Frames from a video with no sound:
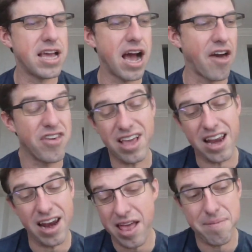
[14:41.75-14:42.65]
I think
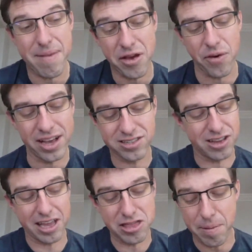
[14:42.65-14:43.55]
in many ways,
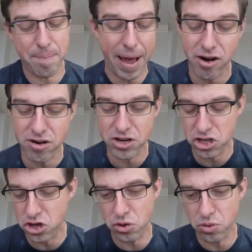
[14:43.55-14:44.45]
like the better
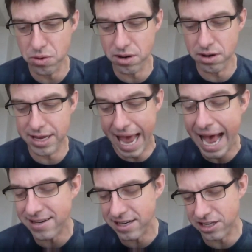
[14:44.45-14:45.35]
you
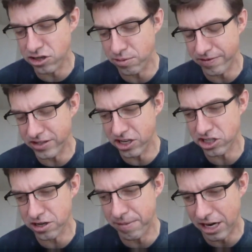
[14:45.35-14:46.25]
get in terms of a
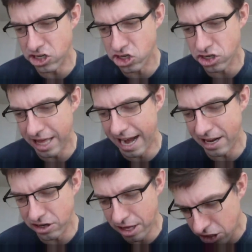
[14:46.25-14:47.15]
system
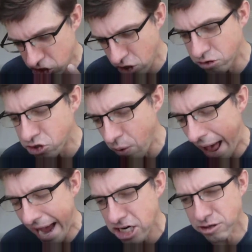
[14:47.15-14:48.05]
that shows you
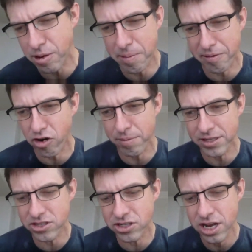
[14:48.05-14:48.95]
actionable
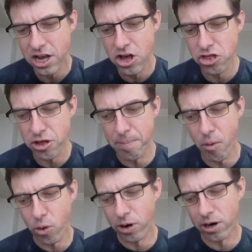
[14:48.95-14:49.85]
performance, the
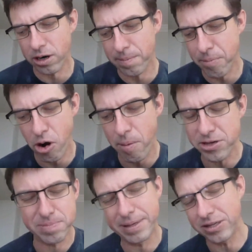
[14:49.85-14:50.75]
more
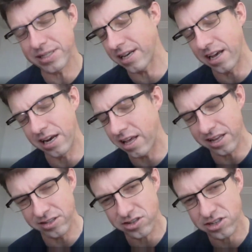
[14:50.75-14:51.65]
purpose built it
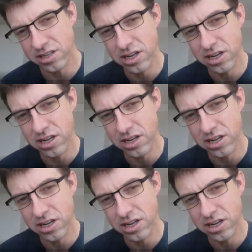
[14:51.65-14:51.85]
is.